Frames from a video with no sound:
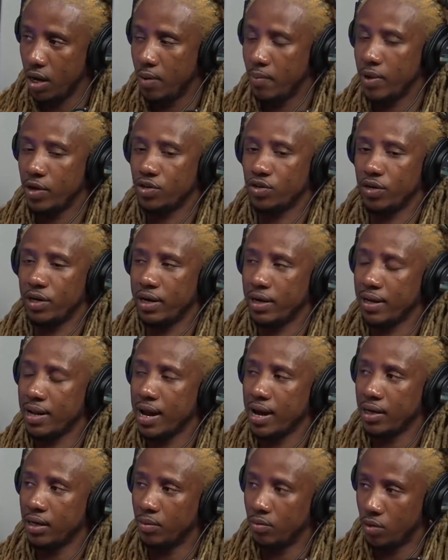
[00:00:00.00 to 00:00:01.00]
make sure their
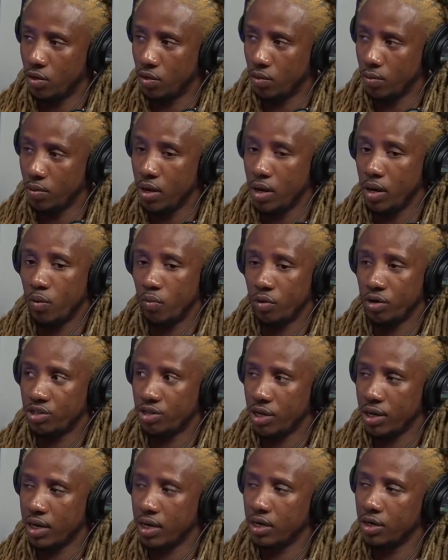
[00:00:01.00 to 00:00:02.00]
client come home, which
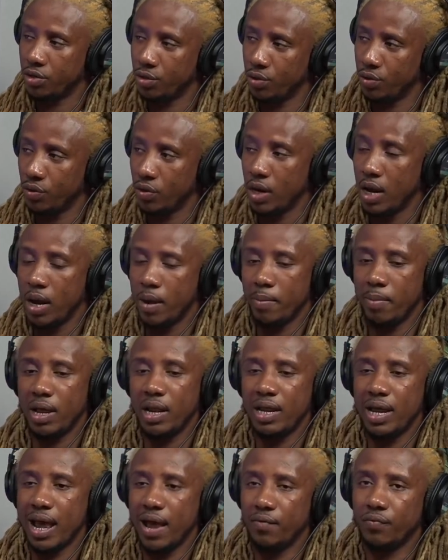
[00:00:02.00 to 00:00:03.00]
they're going to do.
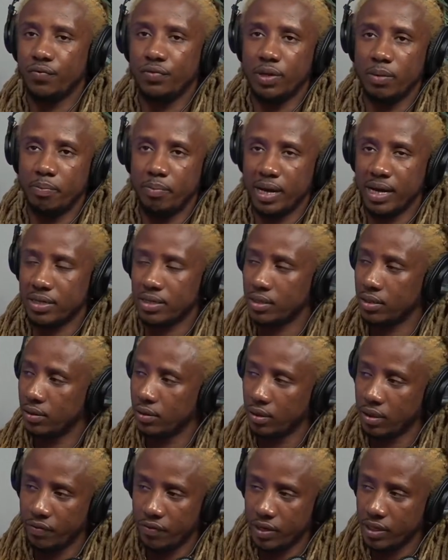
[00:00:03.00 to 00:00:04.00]
Melly have the best
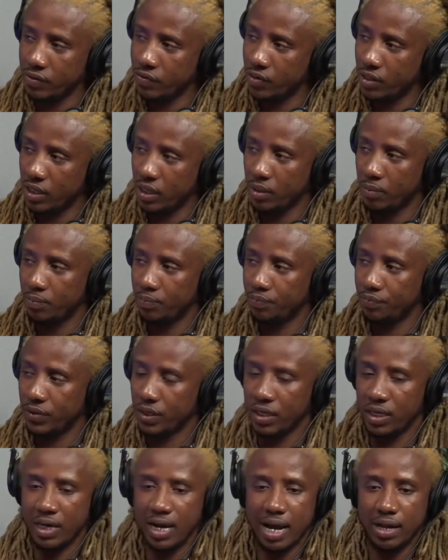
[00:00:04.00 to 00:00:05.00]
defensive team.
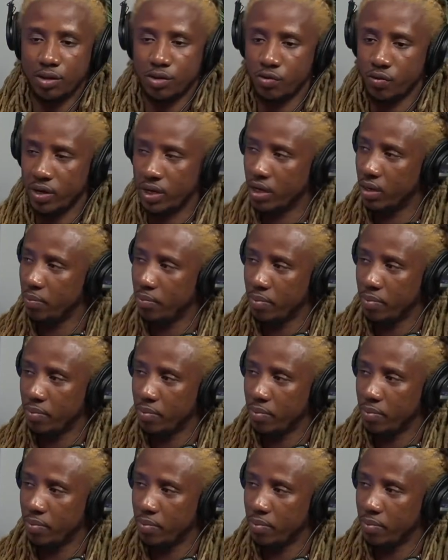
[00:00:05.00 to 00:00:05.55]
He got three of the